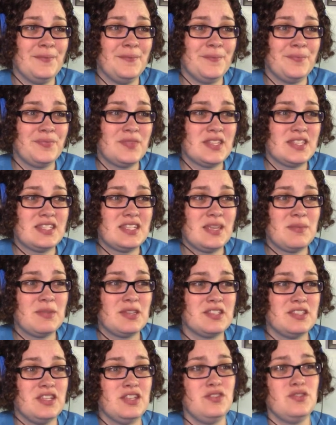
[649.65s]
this team
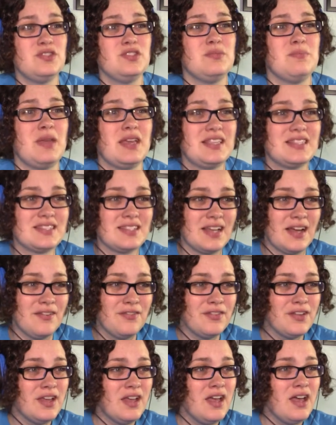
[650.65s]
continues to make
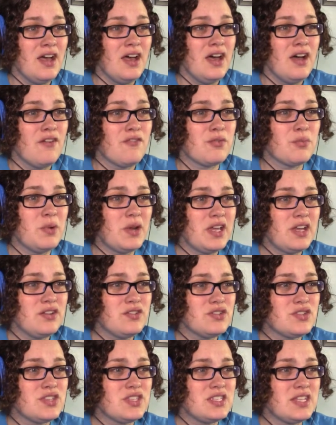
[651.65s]
stuff. From what I
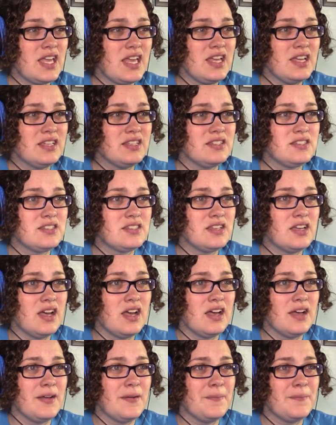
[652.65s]
understand,
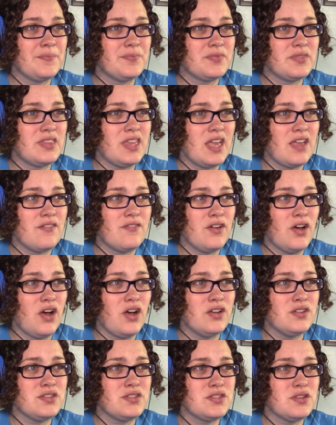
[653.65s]
they've
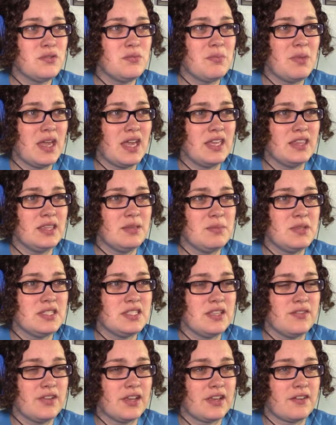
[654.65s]
also made, let me
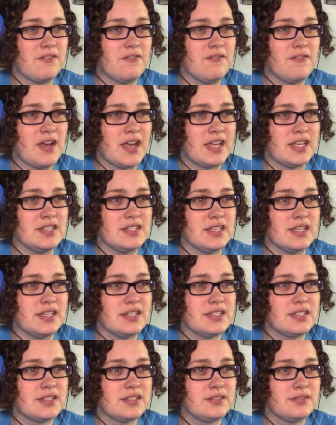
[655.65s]
see if I can find it,